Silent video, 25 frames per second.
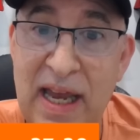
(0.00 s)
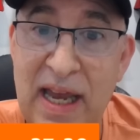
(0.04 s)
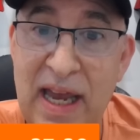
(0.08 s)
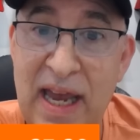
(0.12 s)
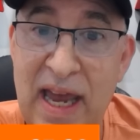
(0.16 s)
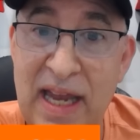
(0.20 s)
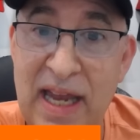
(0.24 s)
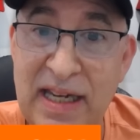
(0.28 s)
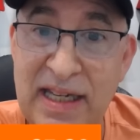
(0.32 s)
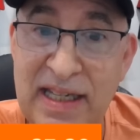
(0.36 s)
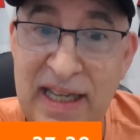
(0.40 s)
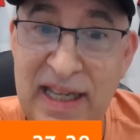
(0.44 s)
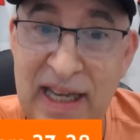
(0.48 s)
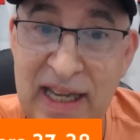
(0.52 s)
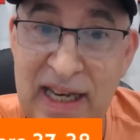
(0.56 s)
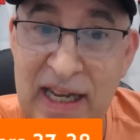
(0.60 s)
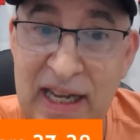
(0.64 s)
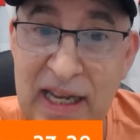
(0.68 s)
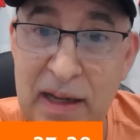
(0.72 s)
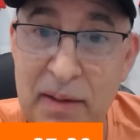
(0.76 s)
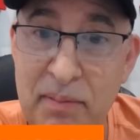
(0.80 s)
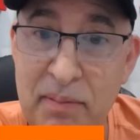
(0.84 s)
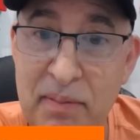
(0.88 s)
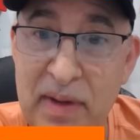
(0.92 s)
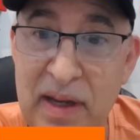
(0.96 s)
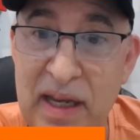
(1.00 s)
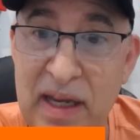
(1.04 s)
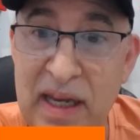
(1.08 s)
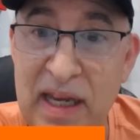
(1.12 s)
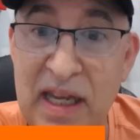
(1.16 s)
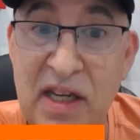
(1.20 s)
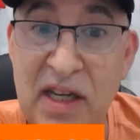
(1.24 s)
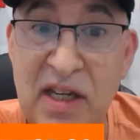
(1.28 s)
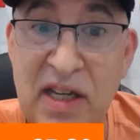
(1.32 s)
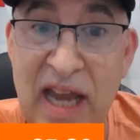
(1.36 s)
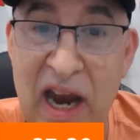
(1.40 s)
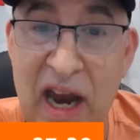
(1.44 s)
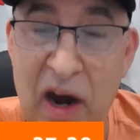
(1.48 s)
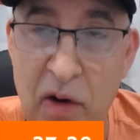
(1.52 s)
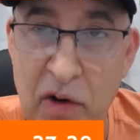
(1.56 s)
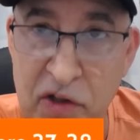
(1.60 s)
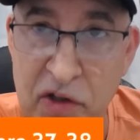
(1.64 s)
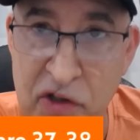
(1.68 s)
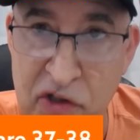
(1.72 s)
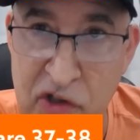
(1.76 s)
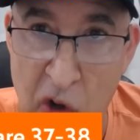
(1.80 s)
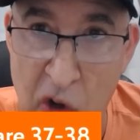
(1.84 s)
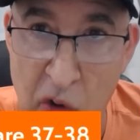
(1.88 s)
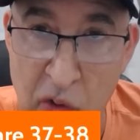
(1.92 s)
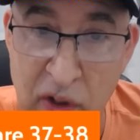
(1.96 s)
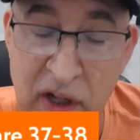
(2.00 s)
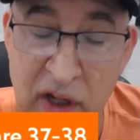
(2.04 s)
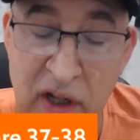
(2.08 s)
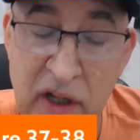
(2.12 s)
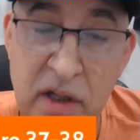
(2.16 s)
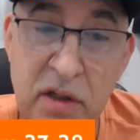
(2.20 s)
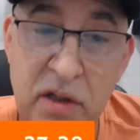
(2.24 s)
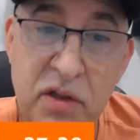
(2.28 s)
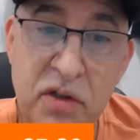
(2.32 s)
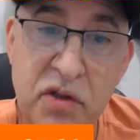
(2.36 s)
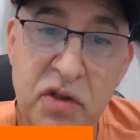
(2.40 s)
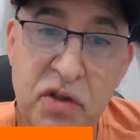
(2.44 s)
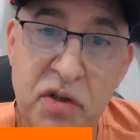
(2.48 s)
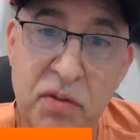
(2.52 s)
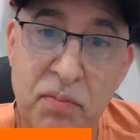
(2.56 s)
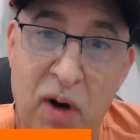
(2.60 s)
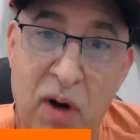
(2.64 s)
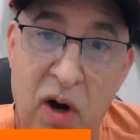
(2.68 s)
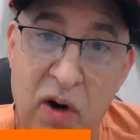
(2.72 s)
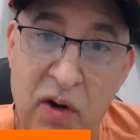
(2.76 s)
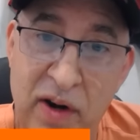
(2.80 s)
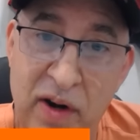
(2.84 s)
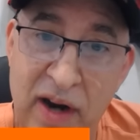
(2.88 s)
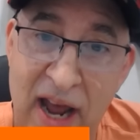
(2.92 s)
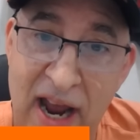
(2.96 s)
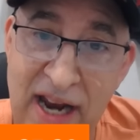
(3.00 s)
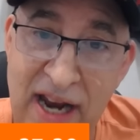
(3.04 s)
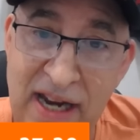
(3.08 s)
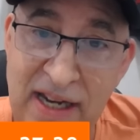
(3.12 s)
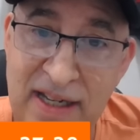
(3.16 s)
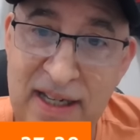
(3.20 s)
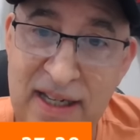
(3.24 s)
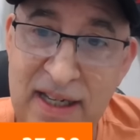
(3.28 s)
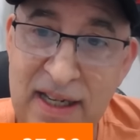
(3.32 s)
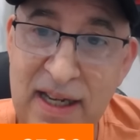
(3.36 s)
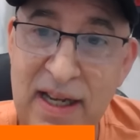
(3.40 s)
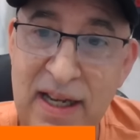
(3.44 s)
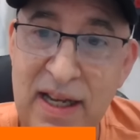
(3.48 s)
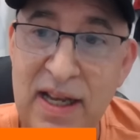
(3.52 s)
and get him into Arizona tomorrow night.